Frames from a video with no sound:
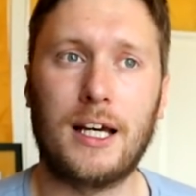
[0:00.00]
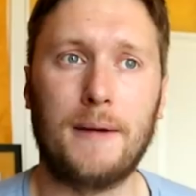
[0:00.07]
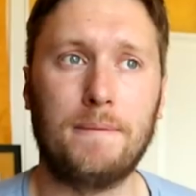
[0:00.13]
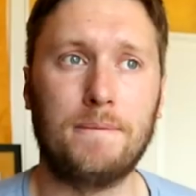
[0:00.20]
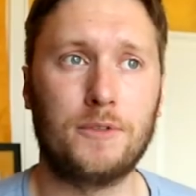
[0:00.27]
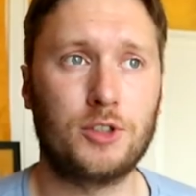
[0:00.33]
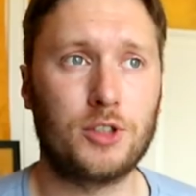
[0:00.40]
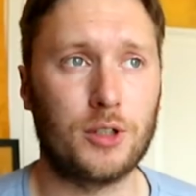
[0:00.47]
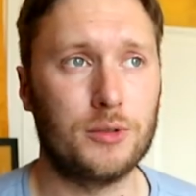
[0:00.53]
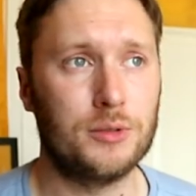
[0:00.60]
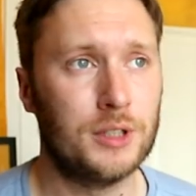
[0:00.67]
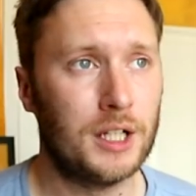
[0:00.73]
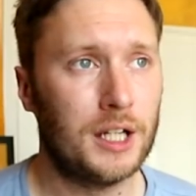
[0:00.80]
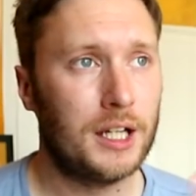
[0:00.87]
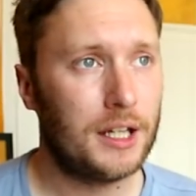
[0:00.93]
Um,
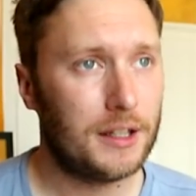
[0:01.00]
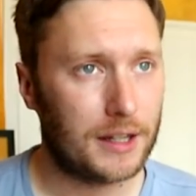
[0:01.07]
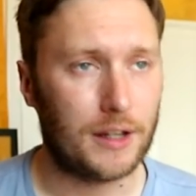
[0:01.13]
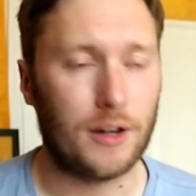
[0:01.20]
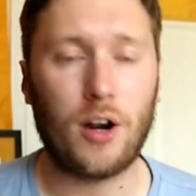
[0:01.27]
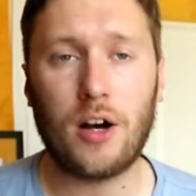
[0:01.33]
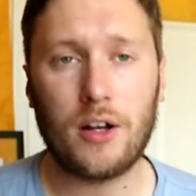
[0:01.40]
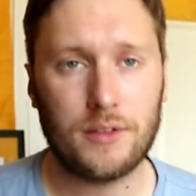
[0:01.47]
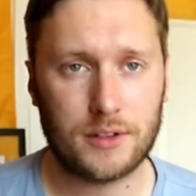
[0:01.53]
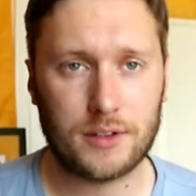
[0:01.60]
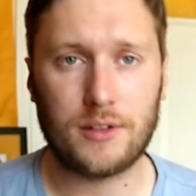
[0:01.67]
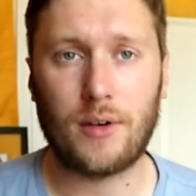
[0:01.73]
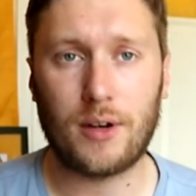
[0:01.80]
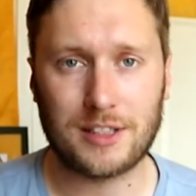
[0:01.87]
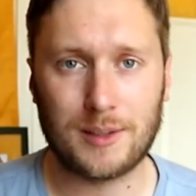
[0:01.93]
so there are
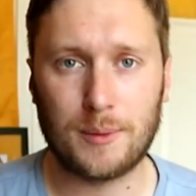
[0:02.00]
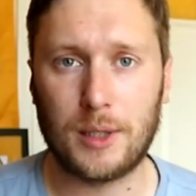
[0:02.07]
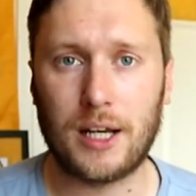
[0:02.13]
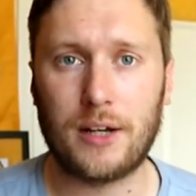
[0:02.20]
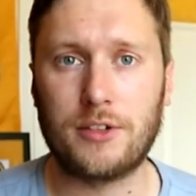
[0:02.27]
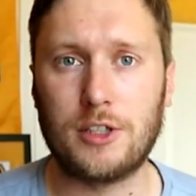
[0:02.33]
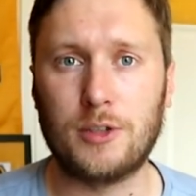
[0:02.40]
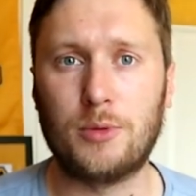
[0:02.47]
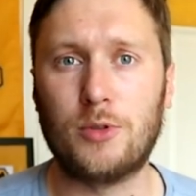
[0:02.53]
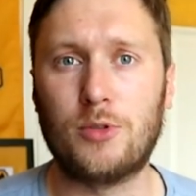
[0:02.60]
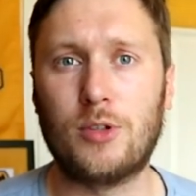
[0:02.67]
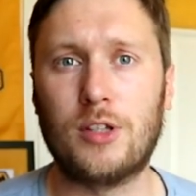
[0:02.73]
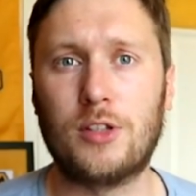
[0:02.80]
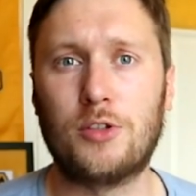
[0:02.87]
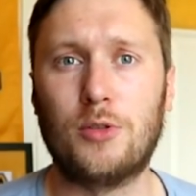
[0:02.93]
there are similarities
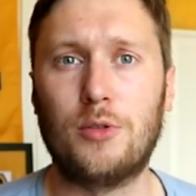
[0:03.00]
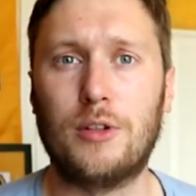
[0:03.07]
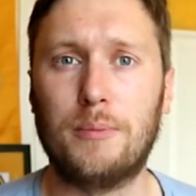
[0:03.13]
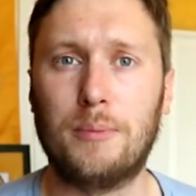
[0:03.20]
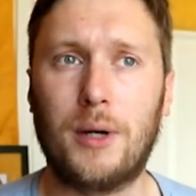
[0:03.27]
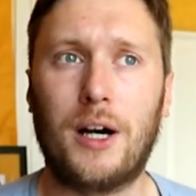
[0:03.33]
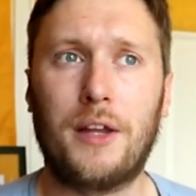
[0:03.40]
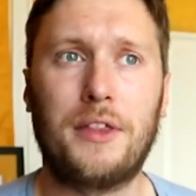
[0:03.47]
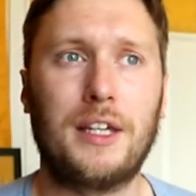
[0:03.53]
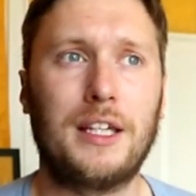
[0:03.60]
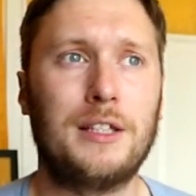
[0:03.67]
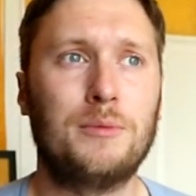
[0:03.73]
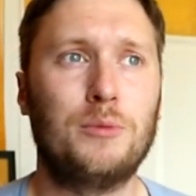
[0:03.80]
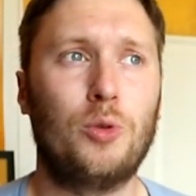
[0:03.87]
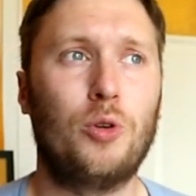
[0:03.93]
between the two of them, but I
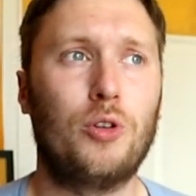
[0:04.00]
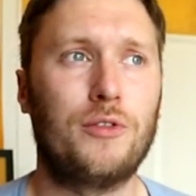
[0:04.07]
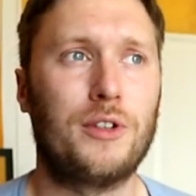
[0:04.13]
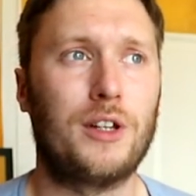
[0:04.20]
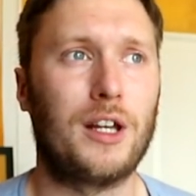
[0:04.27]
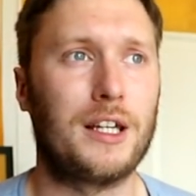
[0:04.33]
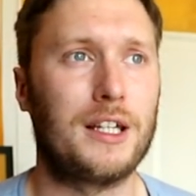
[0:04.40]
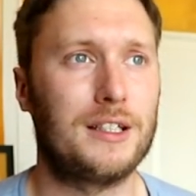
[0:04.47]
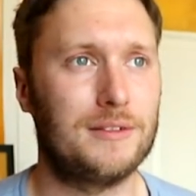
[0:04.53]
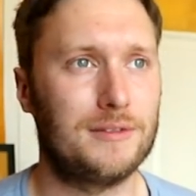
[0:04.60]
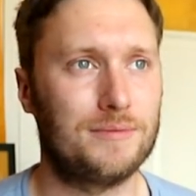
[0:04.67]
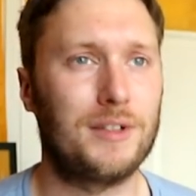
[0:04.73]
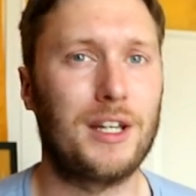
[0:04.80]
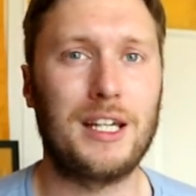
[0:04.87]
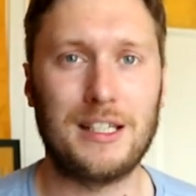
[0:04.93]
think he's more of a like
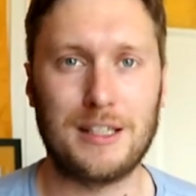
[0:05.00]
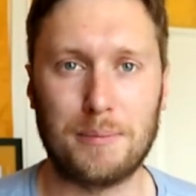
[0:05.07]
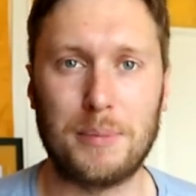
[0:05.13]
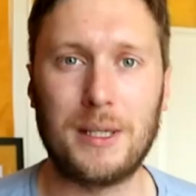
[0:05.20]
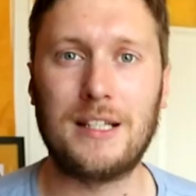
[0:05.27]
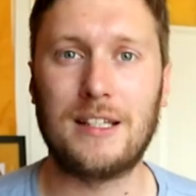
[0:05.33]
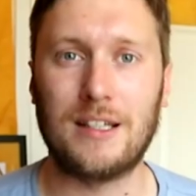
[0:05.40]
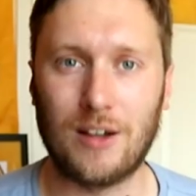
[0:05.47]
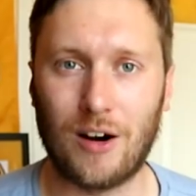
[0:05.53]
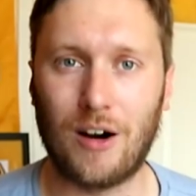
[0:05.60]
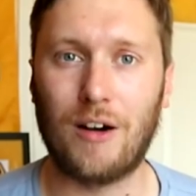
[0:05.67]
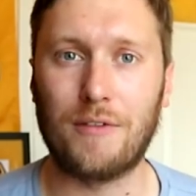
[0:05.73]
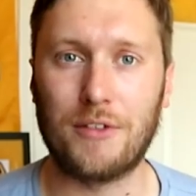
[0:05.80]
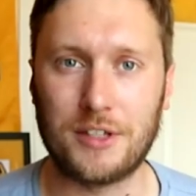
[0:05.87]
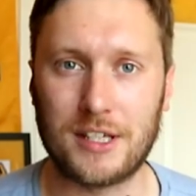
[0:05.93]
he's the beating
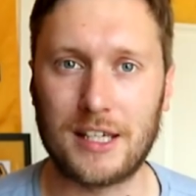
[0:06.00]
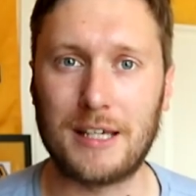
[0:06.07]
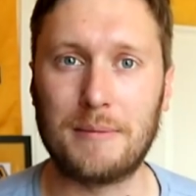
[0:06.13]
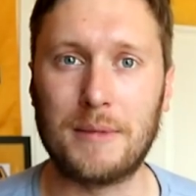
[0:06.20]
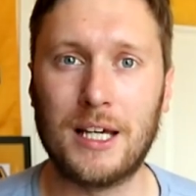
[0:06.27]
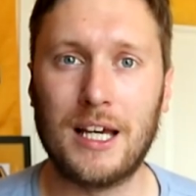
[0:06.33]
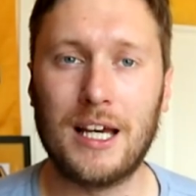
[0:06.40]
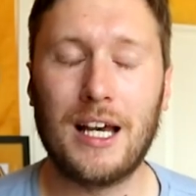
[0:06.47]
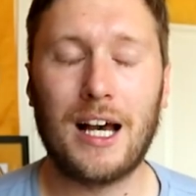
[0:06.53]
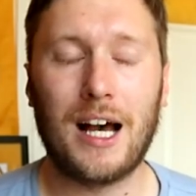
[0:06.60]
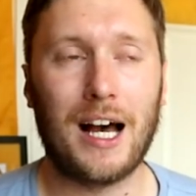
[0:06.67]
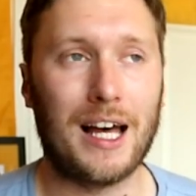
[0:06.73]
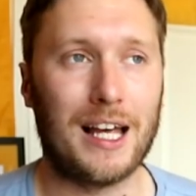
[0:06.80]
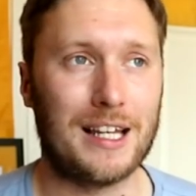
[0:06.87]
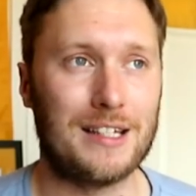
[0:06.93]
heart of the team,
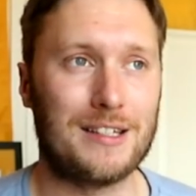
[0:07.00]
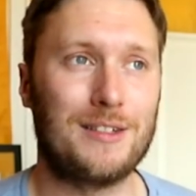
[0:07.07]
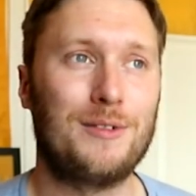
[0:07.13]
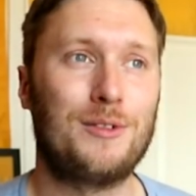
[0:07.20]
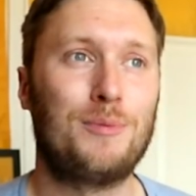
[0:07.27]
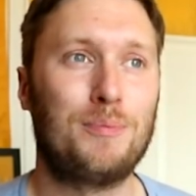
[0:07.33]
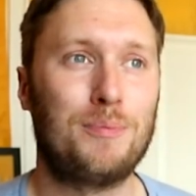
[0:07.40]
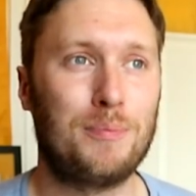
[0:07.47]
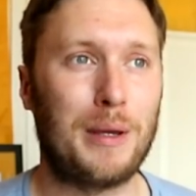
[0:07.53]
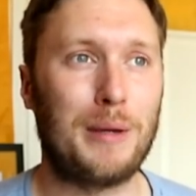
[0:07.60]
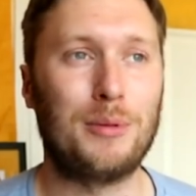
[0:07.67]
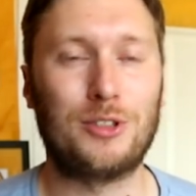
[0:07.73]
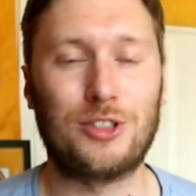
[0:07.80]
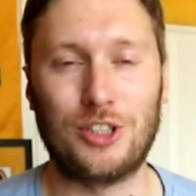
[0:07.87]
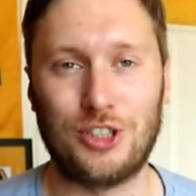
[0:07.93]
and
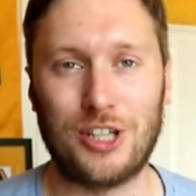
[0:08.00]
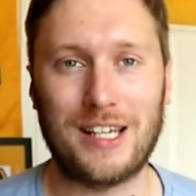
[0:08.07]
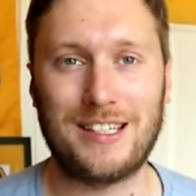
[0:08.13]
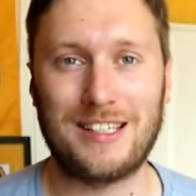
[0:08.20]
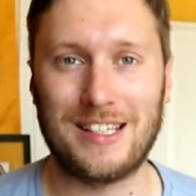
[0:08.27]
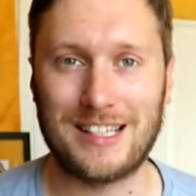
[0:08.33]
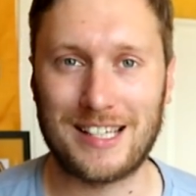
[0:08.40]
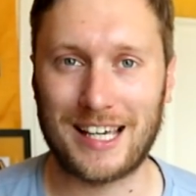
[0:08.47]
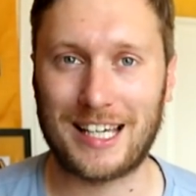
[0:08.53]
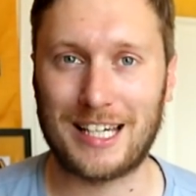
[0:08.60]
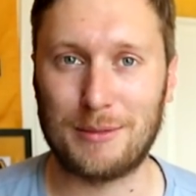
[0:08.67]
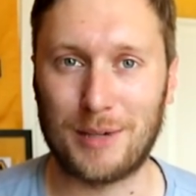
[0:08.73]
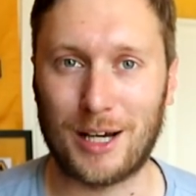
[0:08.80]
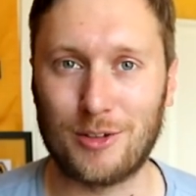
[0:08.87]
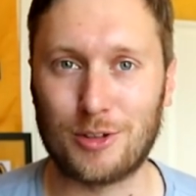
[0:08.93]
people suggesting
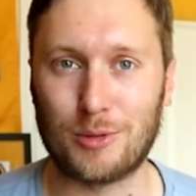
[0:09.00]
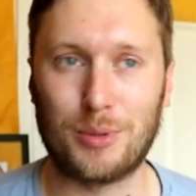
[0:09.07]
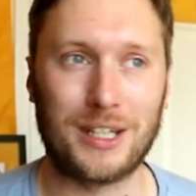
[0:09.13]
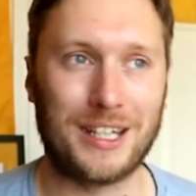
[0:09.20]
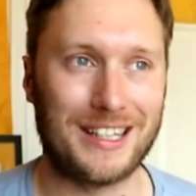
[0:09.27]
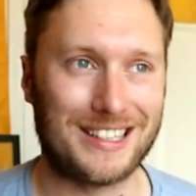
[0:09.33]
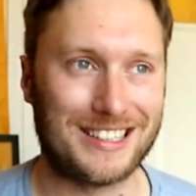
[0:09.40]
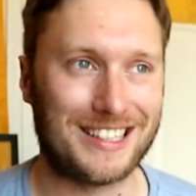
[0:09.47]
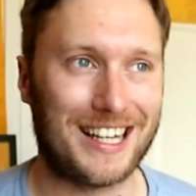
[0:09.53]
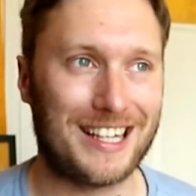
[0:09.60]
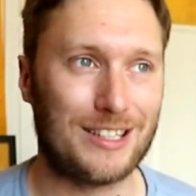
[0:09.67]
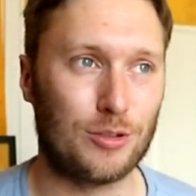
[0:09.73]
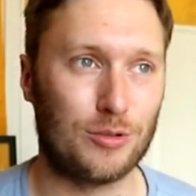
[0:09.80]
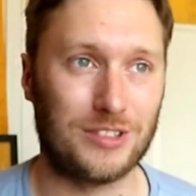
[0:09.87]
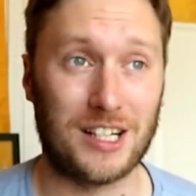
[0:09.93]
taking him out to bring in
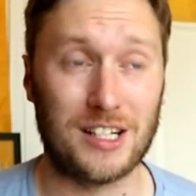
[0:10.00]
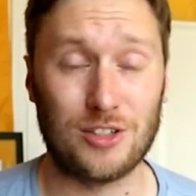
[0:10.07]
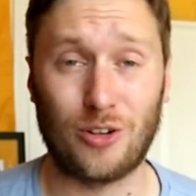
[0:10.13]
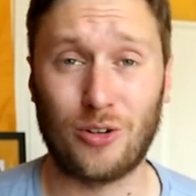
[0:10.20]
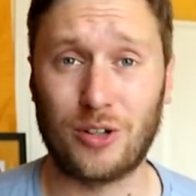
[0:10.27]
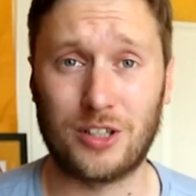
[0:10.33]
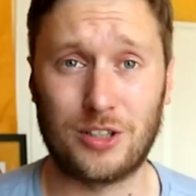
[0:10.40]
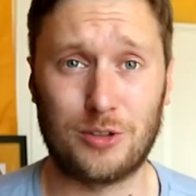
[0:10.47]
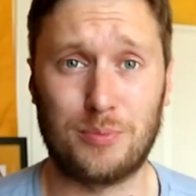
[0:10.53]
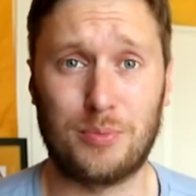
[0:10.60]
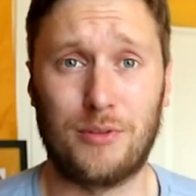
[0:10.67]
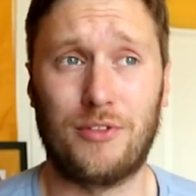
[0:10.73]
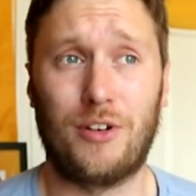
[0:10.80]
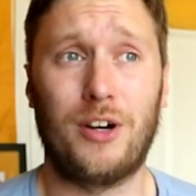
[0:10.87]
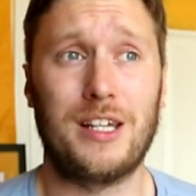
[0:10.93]
Saïss or Dendoncker to
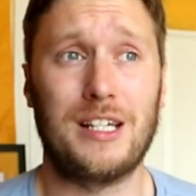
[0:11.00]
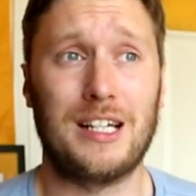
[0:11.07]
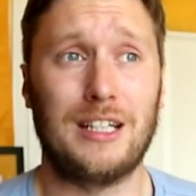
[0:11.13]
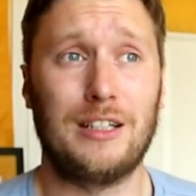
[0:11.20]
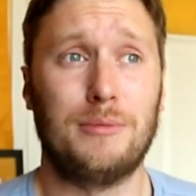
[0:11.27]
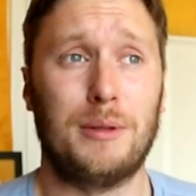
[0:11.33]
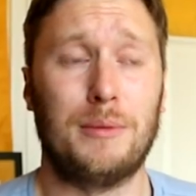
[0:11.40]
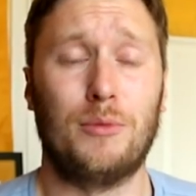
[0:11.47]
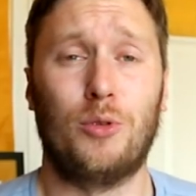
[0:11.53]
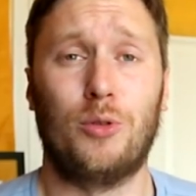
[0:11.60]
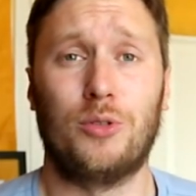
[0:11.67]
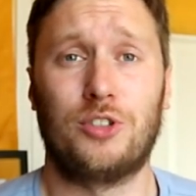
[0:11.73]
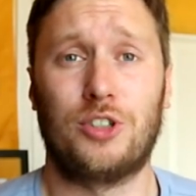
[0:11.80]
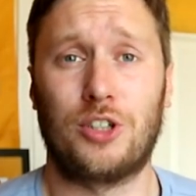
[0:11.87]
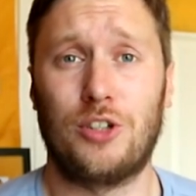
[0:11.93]
provide a little bit
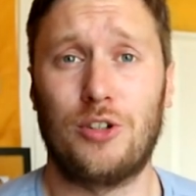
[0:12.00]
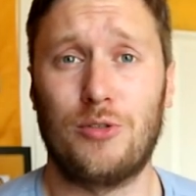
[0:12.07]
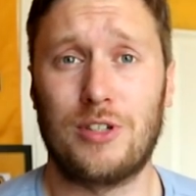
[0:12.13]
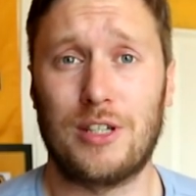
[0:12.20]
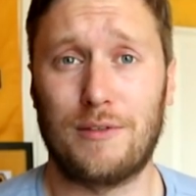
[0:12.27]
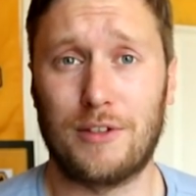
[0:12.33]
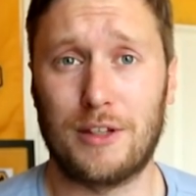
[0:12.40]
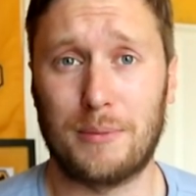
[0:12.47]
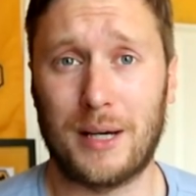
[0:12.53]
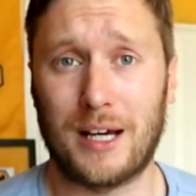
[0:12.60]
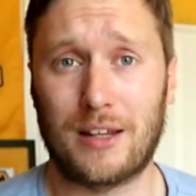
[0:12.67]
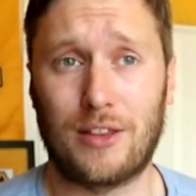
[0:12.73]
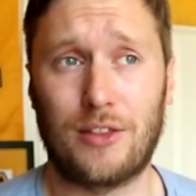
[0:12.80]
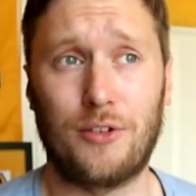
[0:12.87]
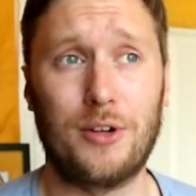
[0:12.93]
more security for the
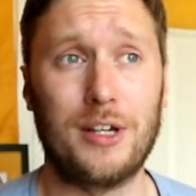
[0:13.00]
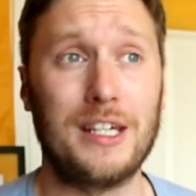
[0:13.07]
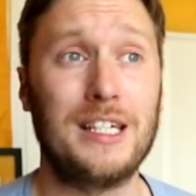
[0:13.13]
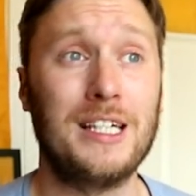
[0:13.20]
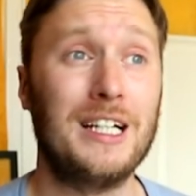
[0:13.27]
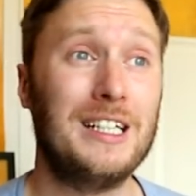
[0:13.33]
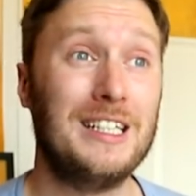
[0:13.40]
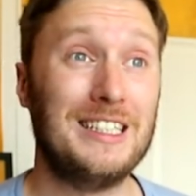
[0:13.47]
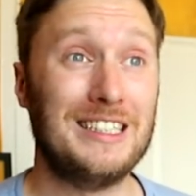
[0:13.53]
back three